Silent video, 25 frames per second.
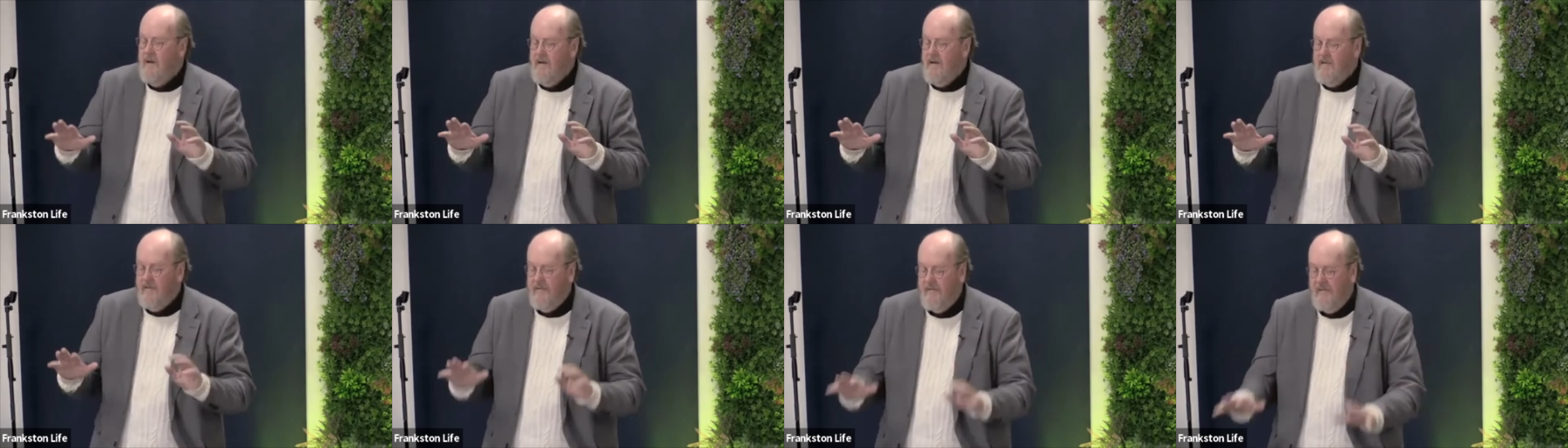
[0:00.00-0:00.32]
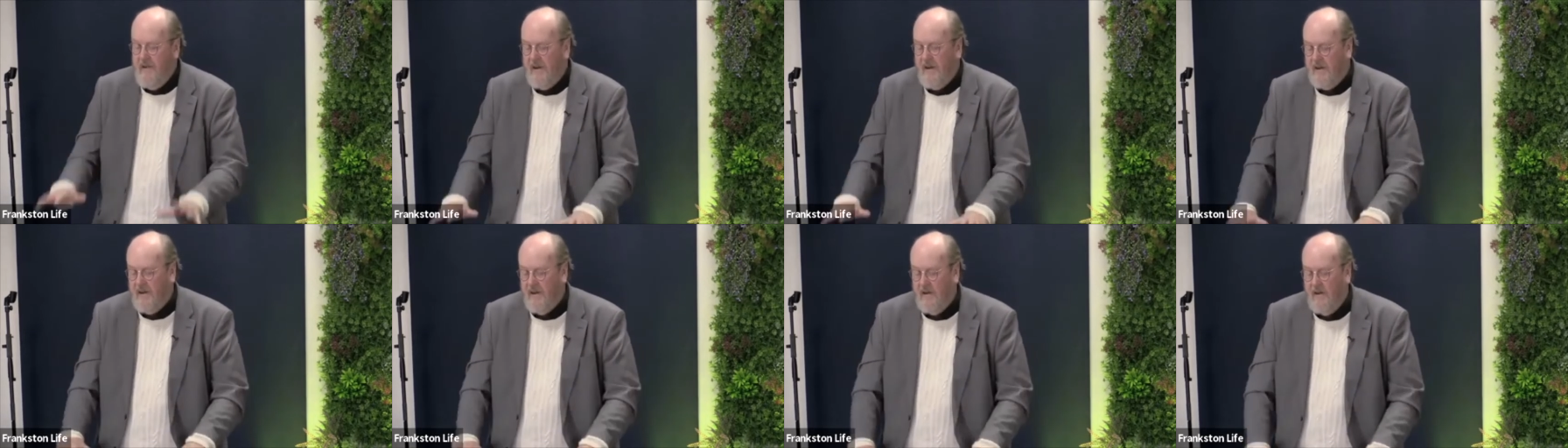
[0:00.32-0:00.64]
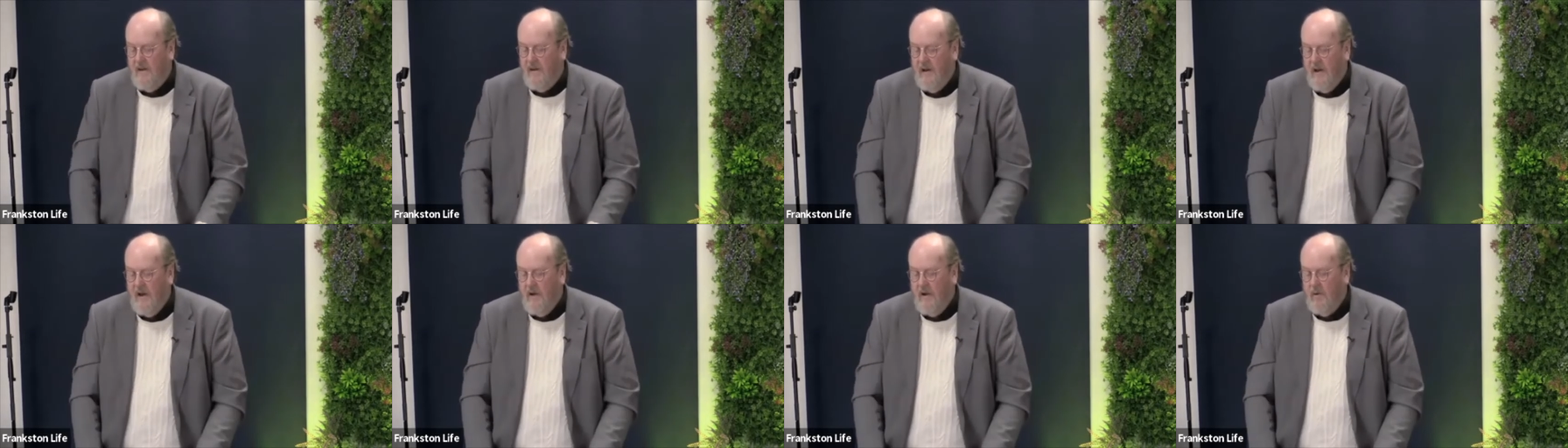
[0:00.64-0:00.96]
fitted
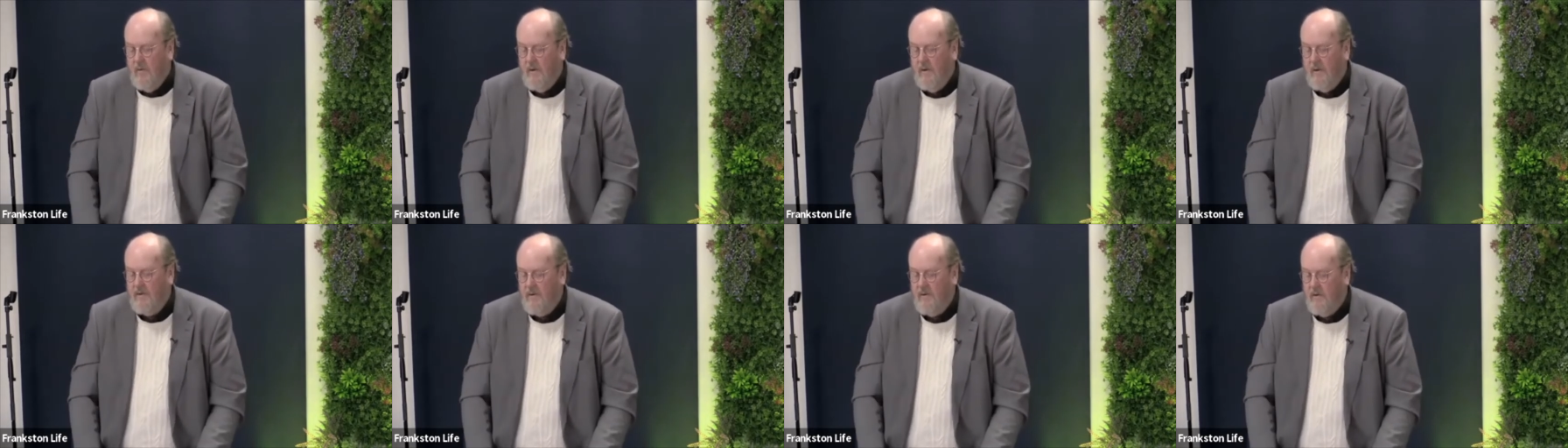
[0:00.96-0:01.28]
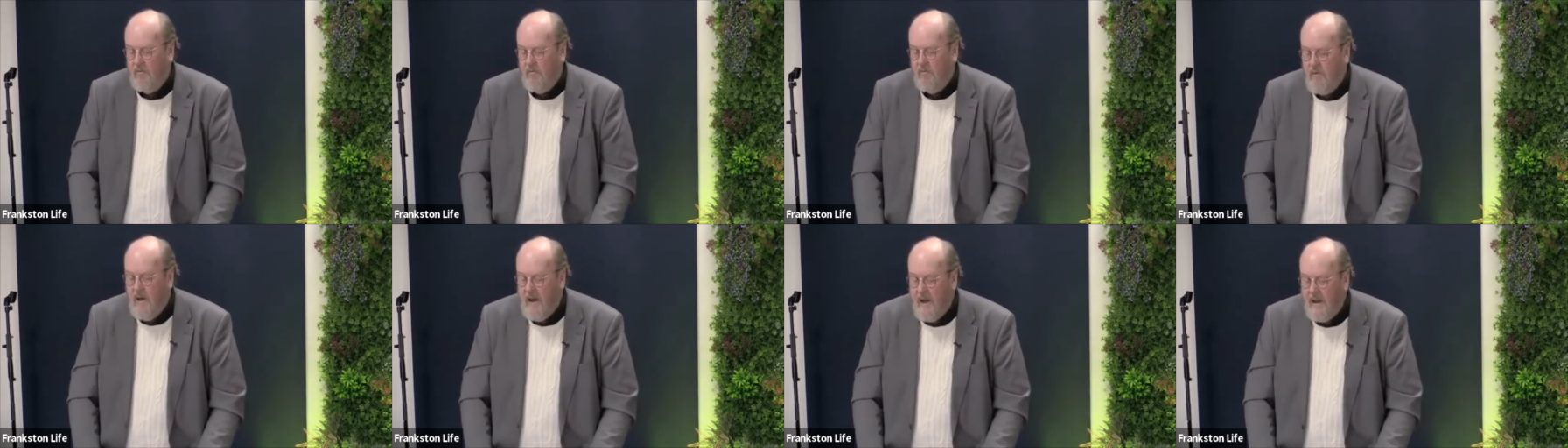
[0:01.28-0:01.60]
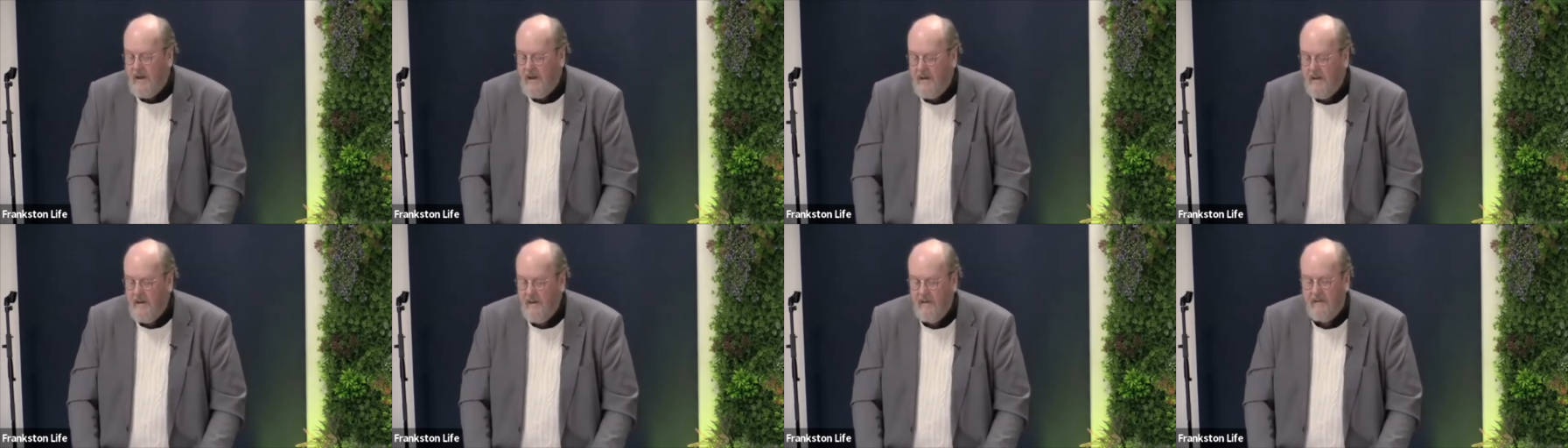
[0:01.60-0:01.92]
with the
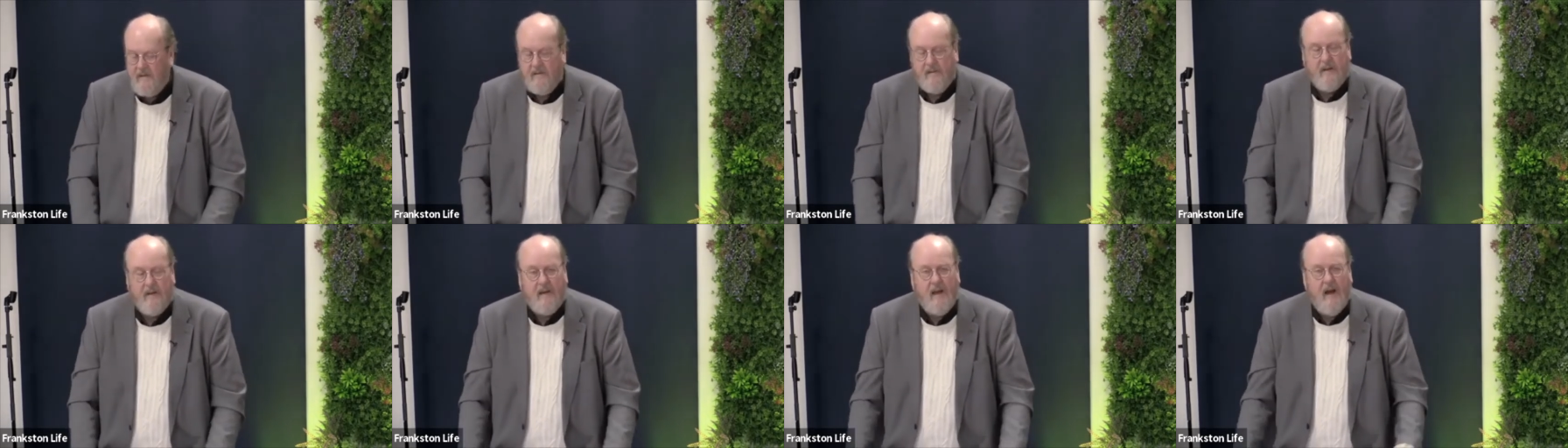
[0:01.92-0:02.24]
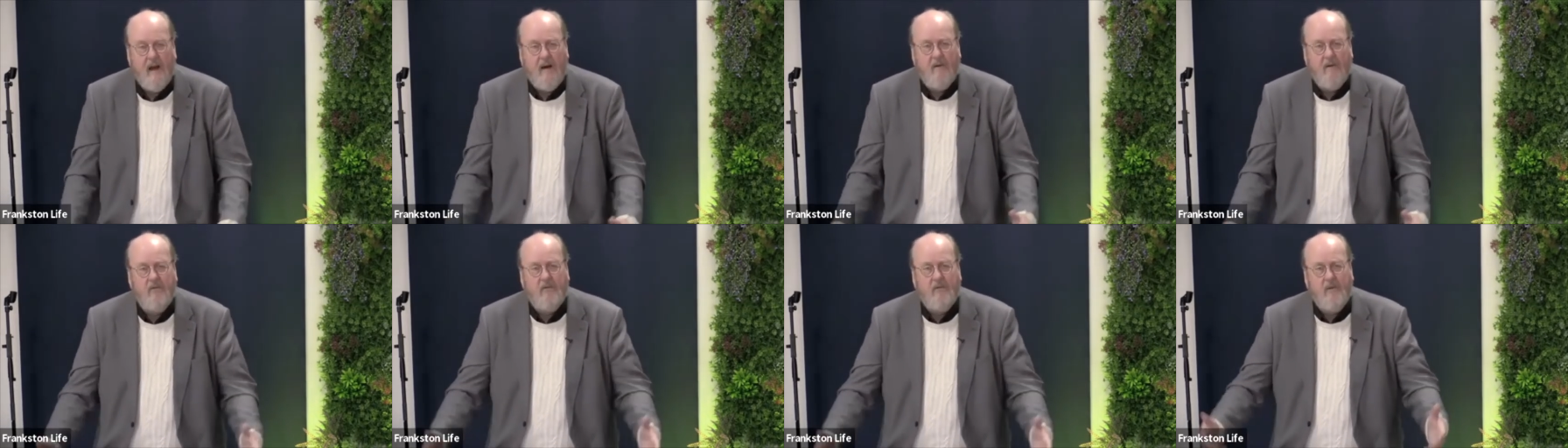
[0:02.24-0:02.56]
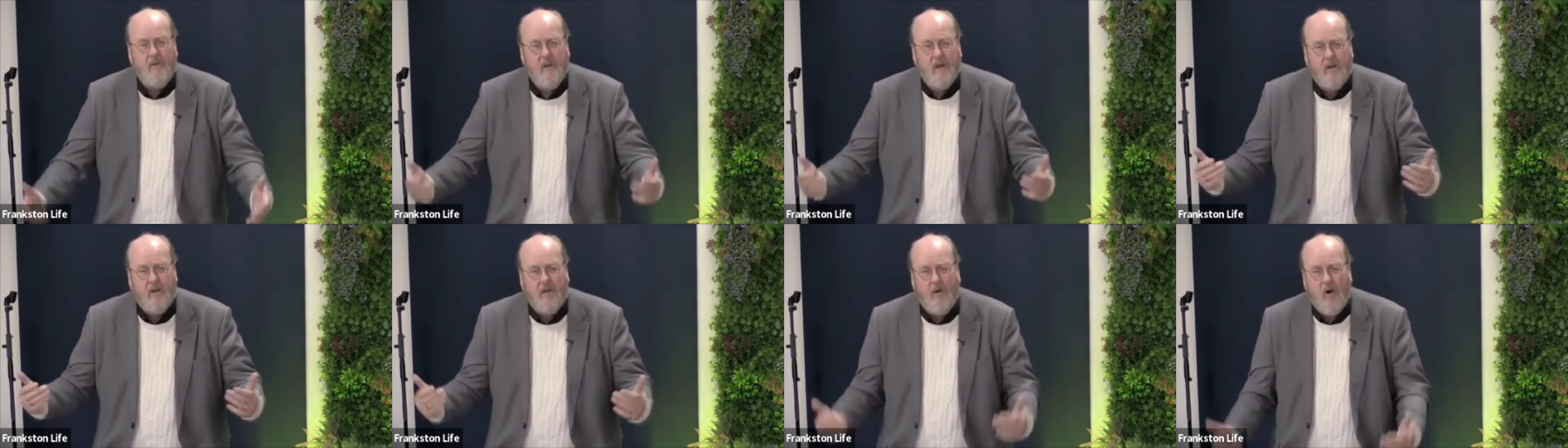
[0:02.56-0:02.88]
readiness that comes from
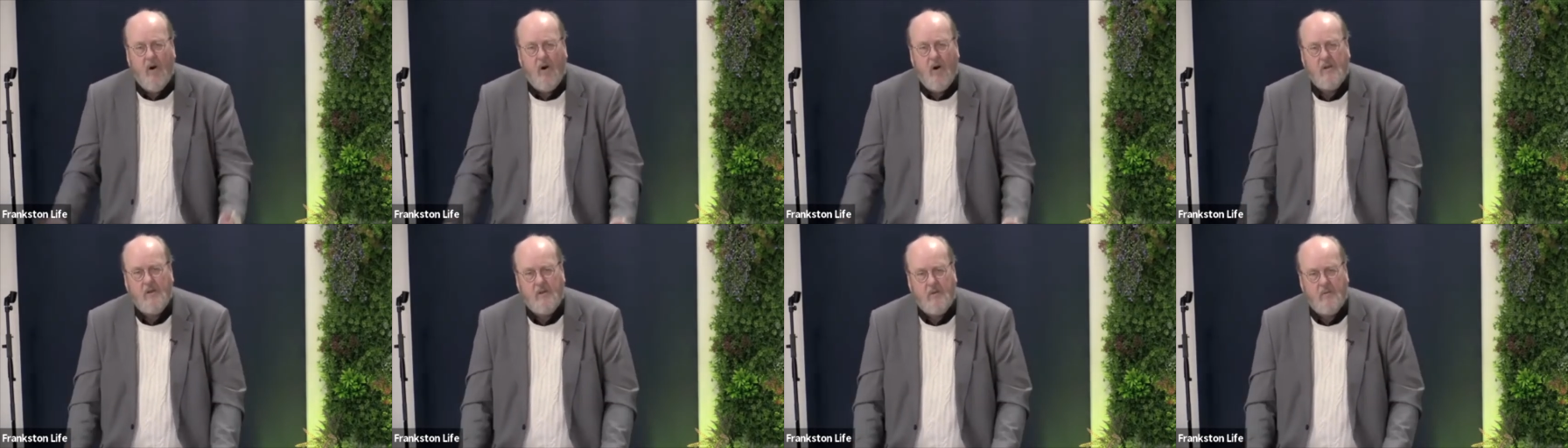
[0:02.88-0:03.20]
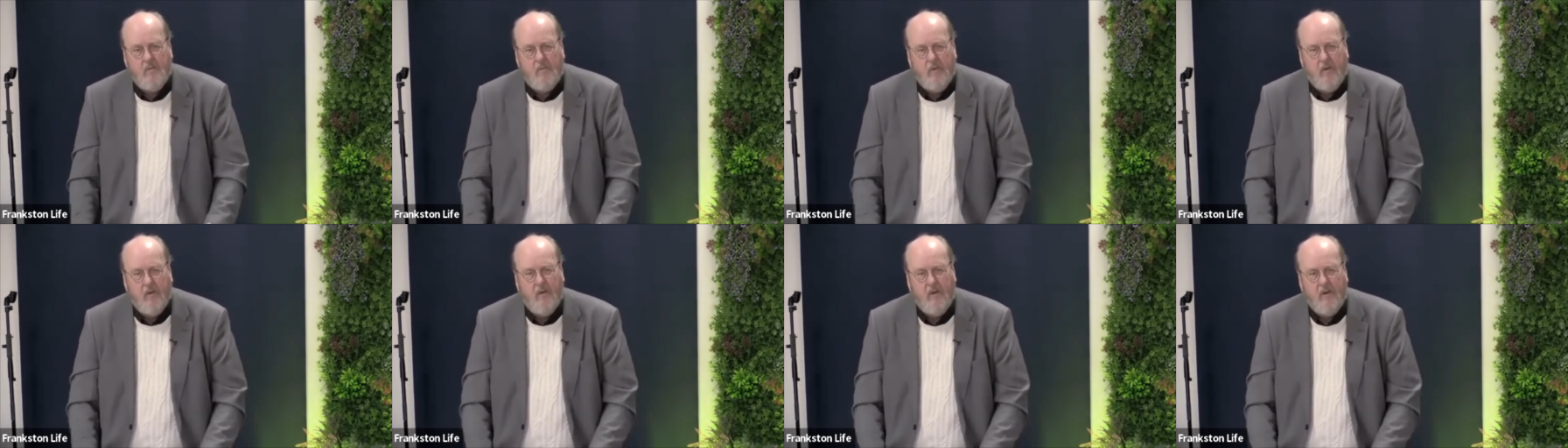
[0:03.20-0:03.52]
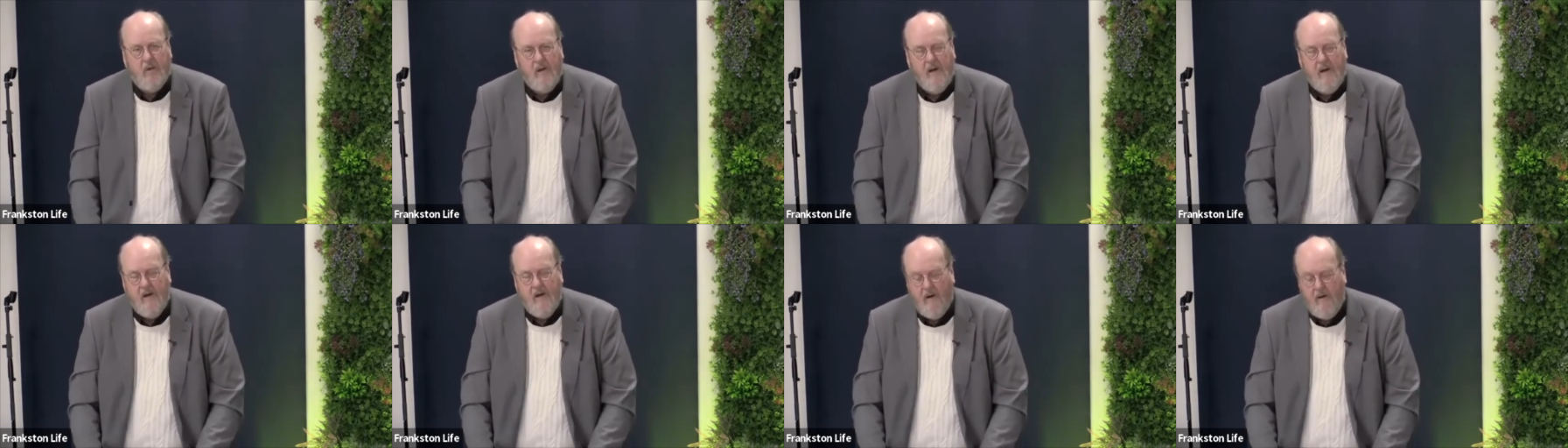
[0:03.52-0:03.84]
the gospel
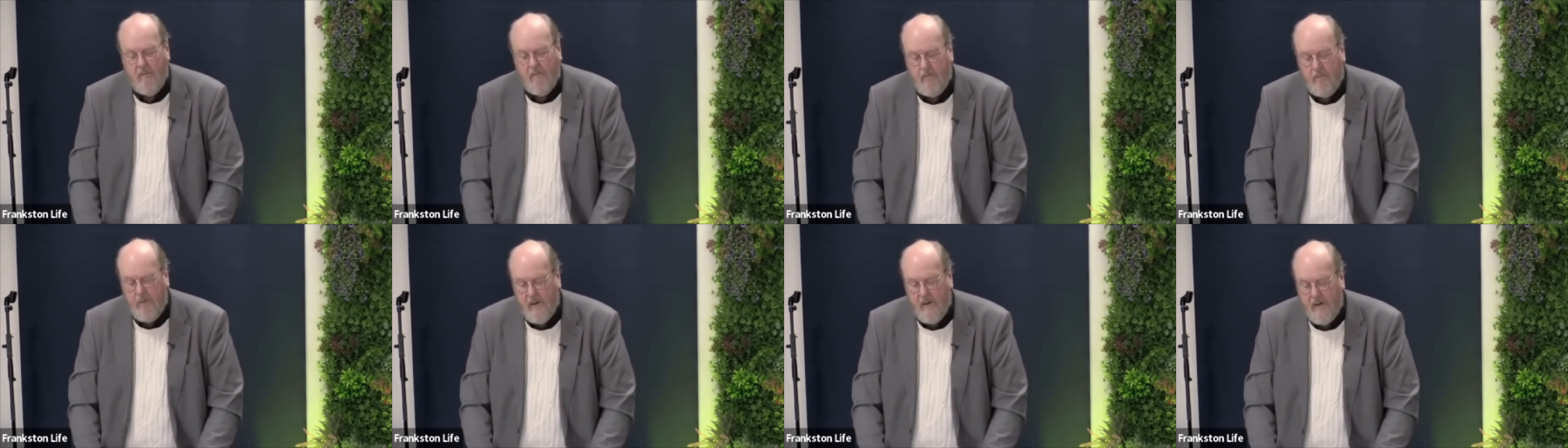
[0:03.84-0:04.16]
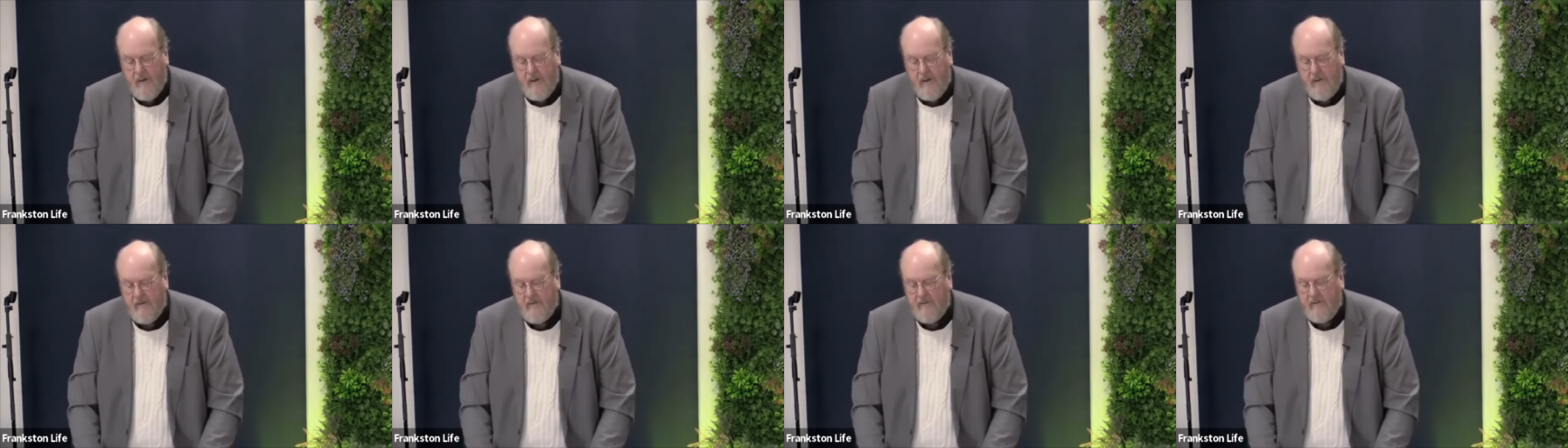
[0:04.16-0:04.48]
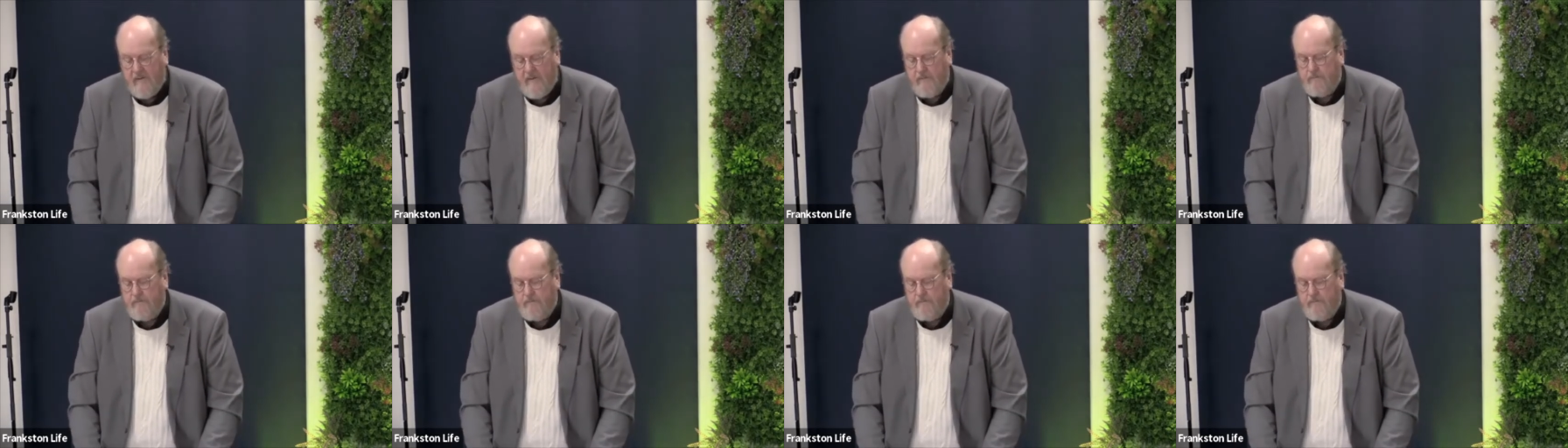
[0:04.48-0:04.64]
of peace.